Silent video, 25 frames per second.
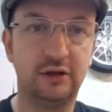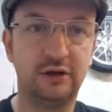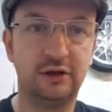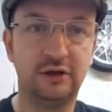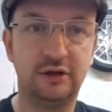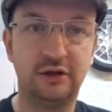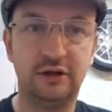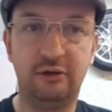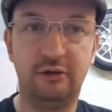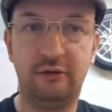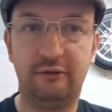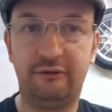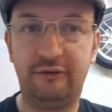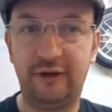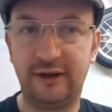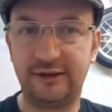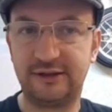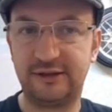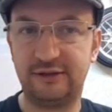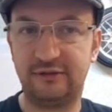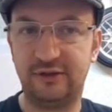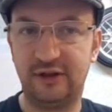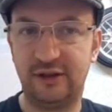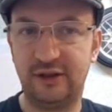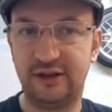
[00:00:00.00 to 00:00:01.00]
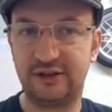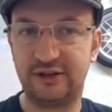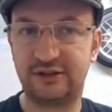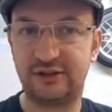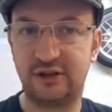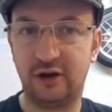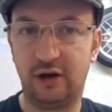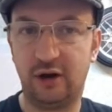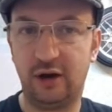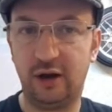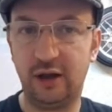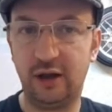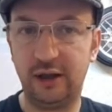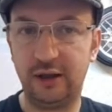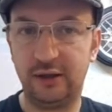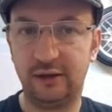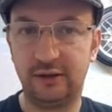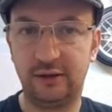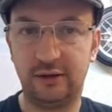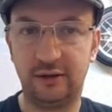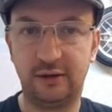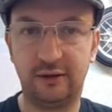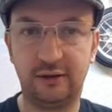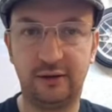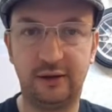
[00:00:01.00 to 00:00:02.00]
You're effectively this guy,
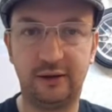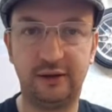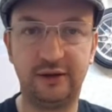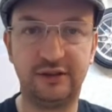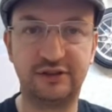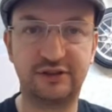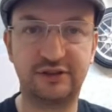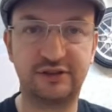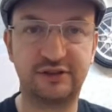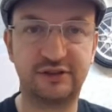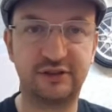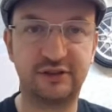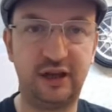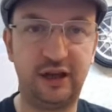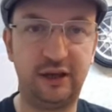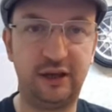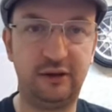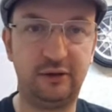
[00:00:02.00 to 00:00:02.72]
and it's